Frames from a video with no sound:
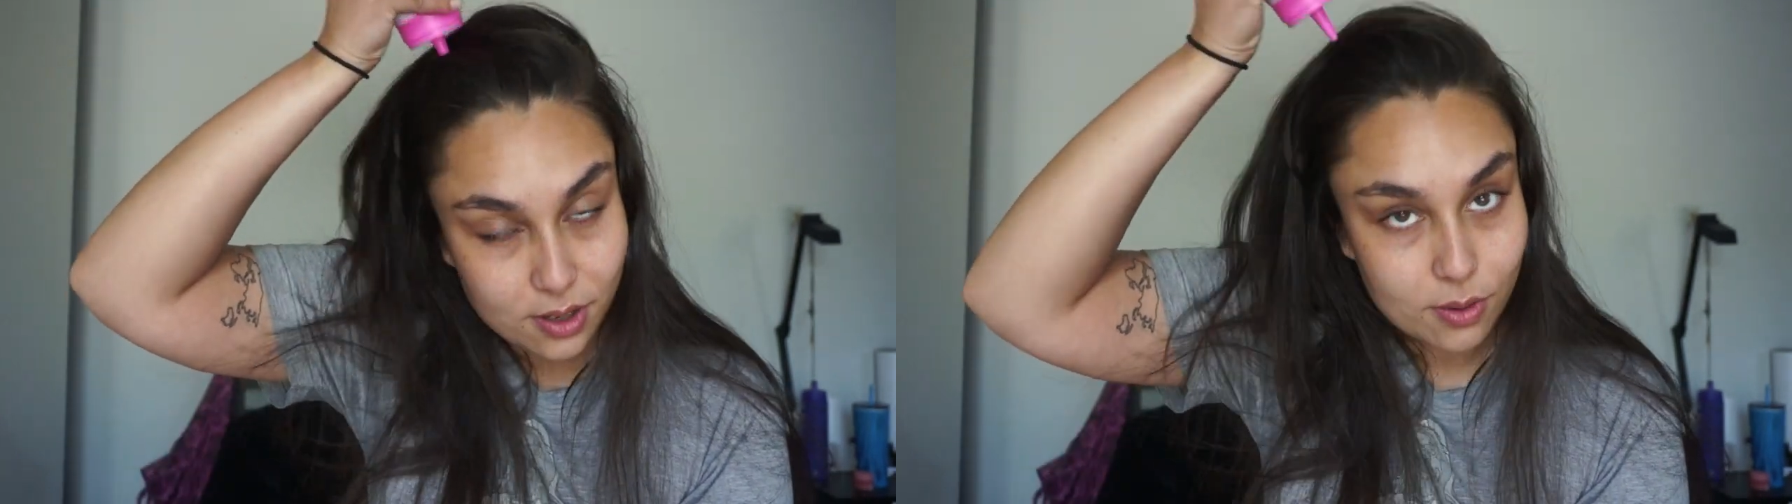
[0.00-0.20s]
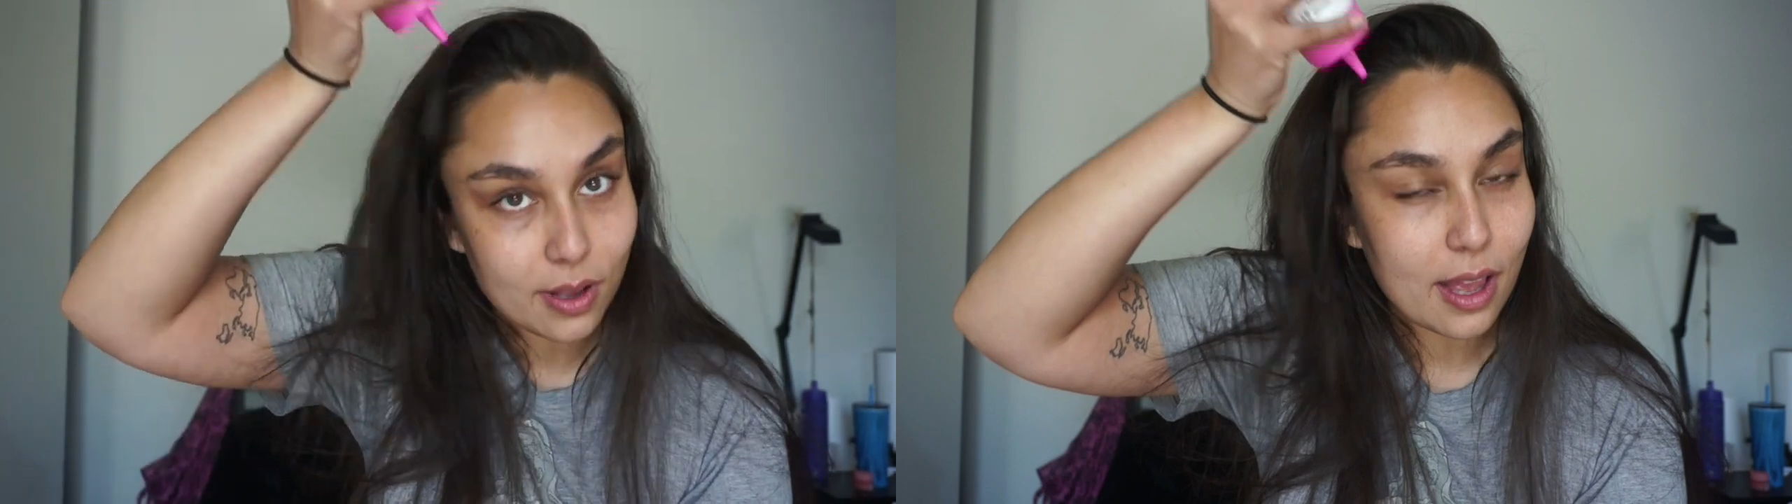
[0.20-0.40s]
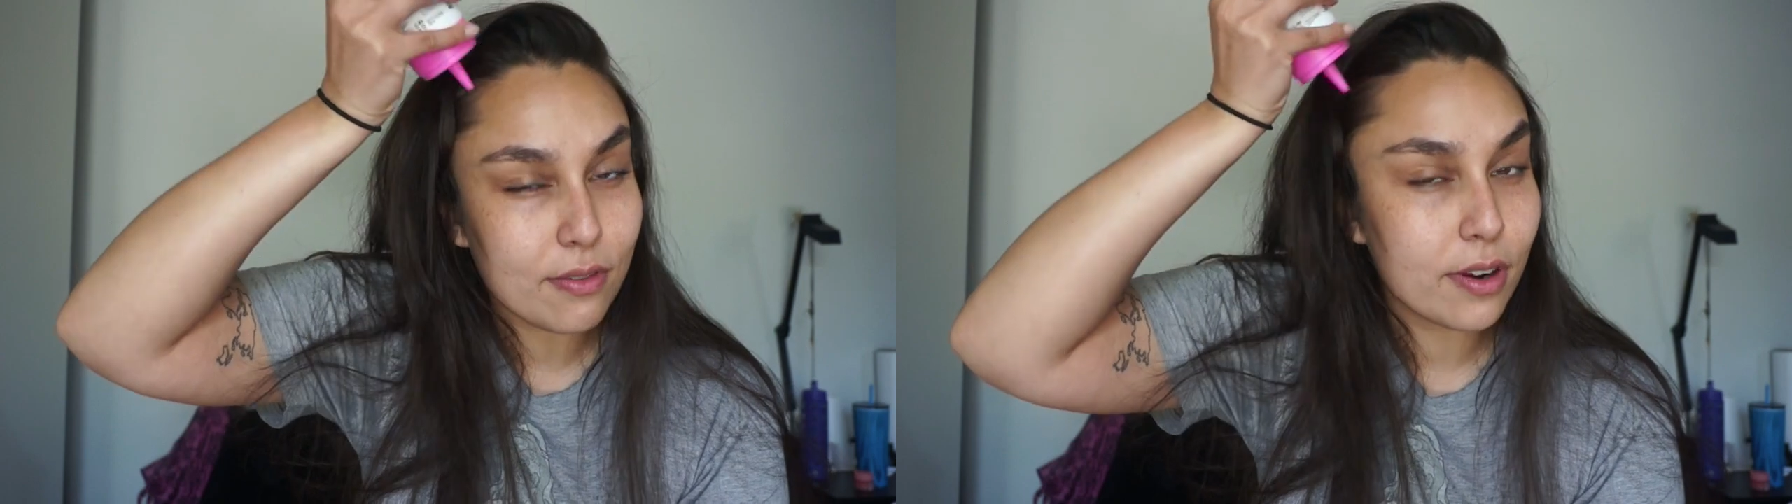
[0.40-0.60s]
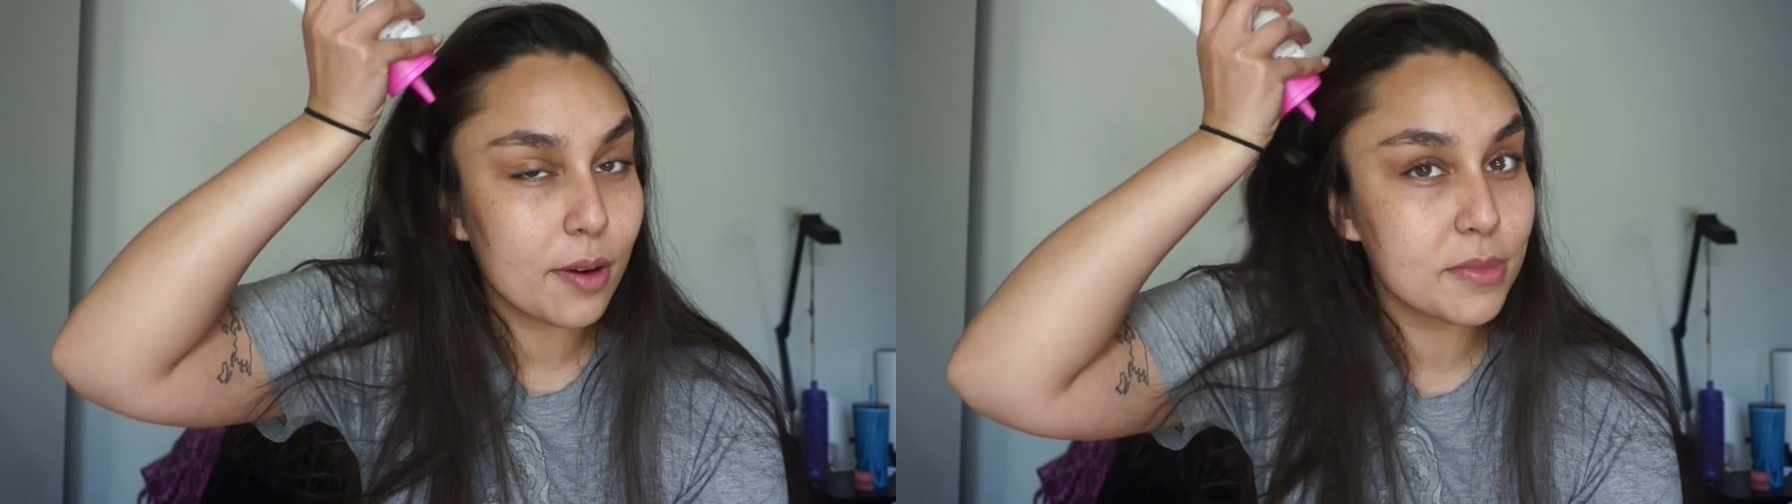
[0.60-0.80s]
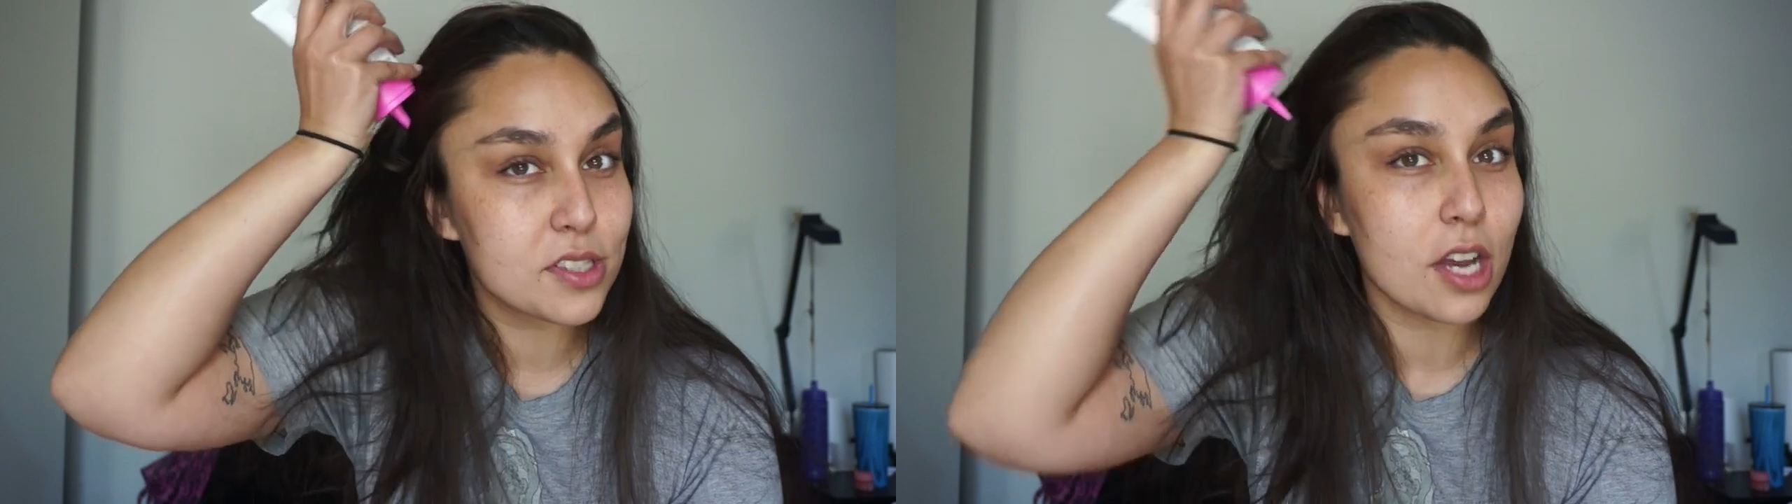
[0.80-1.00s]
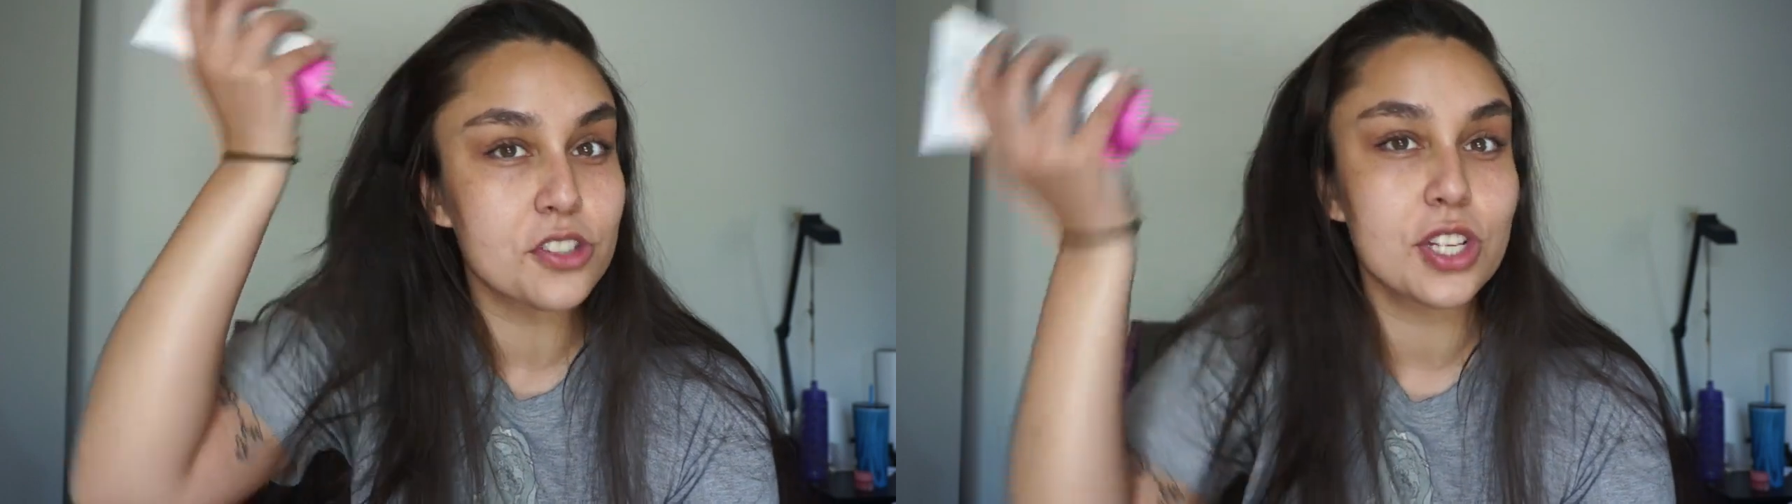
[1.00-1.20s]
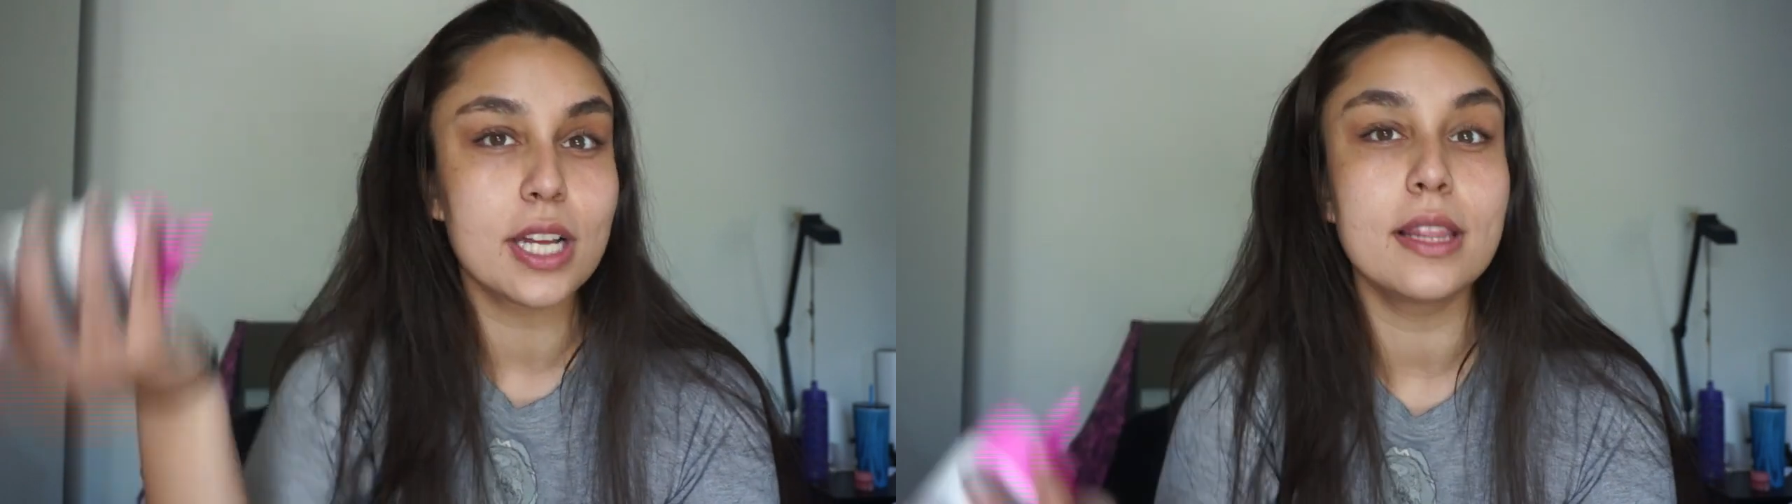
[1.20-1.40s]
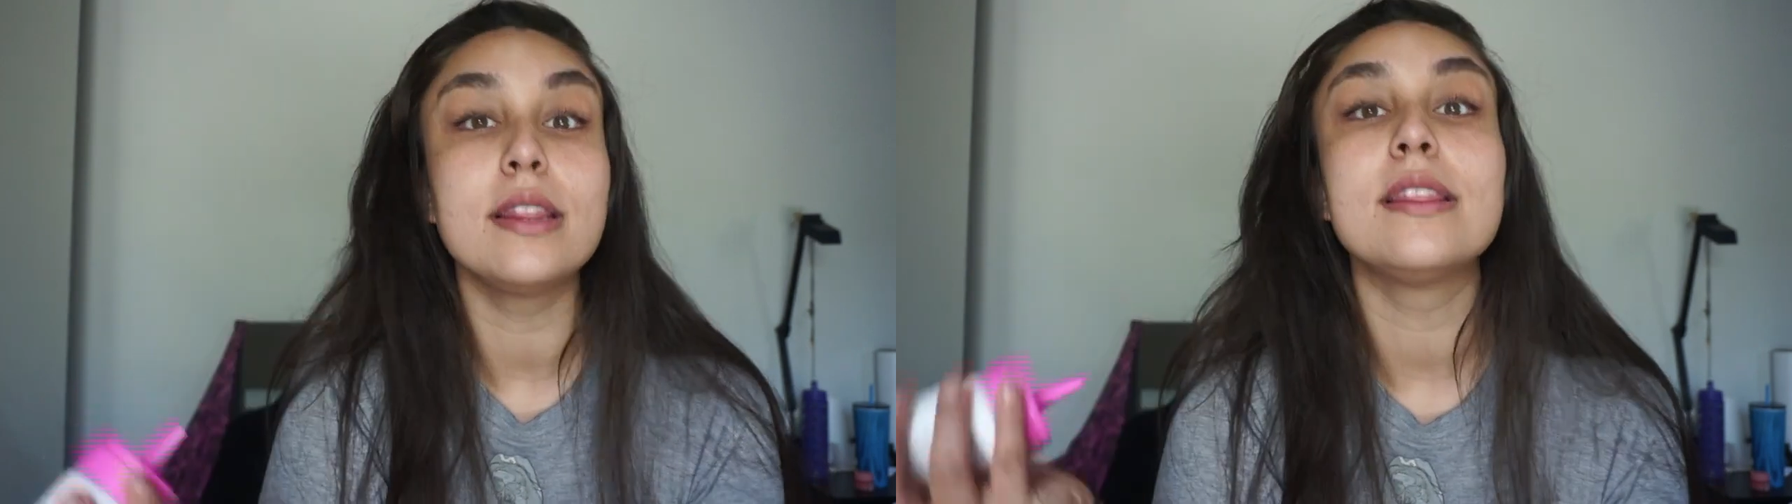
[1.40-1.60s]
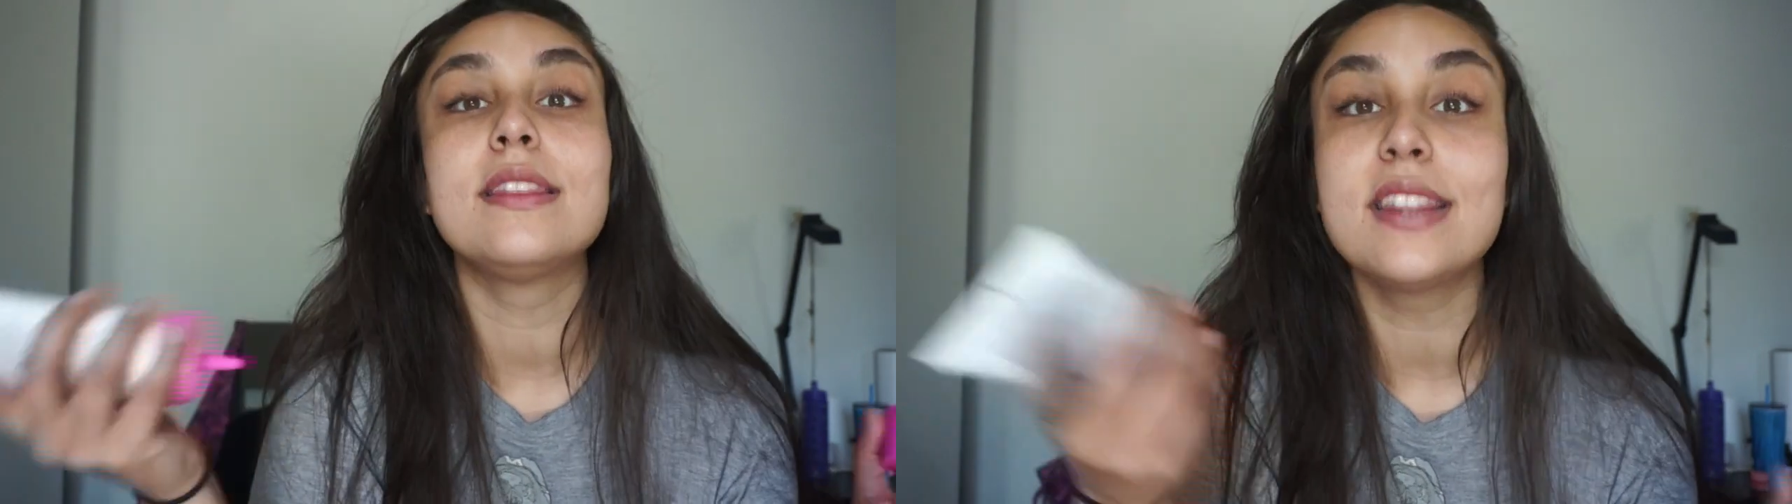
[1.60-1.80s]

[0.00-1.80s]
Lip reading: whatever, massage it in,